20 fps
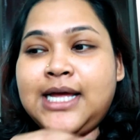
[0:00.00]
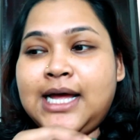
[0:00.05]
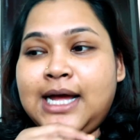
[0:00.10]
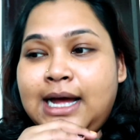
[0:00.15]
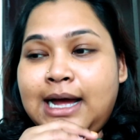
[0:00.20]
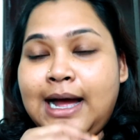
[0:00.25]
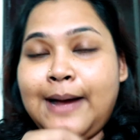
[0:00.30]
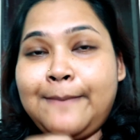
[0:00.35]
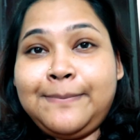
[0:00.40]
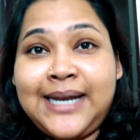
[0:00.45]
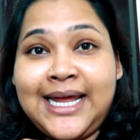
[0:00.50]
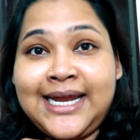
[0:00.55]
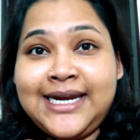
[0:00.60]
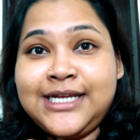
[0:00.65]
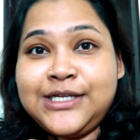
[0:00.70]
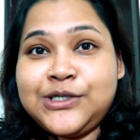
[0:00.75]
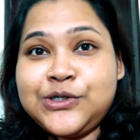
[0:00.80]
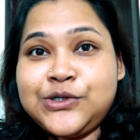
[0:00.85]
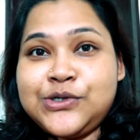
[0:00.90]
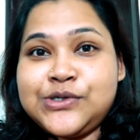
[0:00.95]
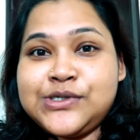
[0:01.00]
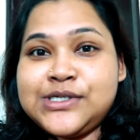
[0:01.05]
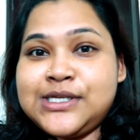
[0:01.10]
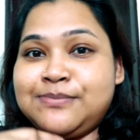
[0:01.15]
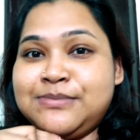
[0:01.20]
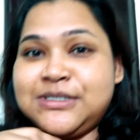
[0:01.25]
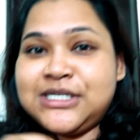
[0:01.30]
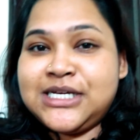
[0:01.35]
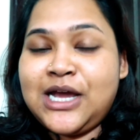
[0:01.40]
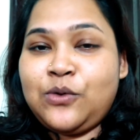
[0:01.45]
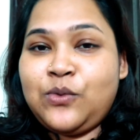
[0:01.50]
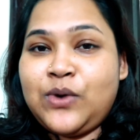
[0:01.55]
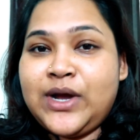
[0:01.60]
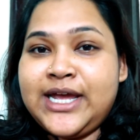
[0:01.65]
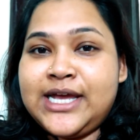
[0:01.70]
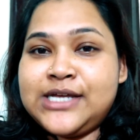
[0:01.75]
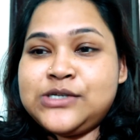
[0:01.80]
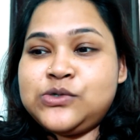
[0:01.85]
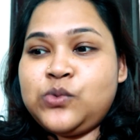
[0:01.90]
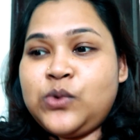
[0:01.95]
I'm planning to do some
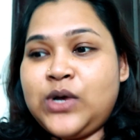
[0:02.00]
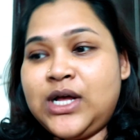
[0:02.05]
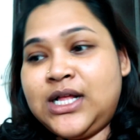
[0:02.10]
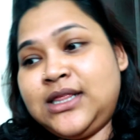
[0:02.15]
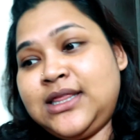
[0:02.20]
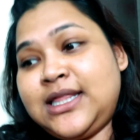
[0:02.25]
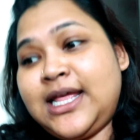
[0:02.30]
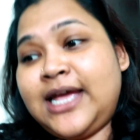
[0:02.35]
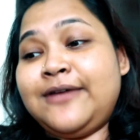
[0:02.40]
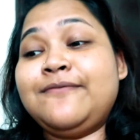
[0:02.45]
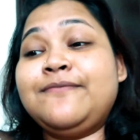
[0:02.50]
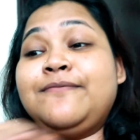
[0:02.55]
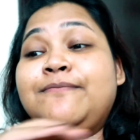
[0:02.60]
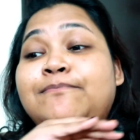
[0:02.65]
DIY as well, like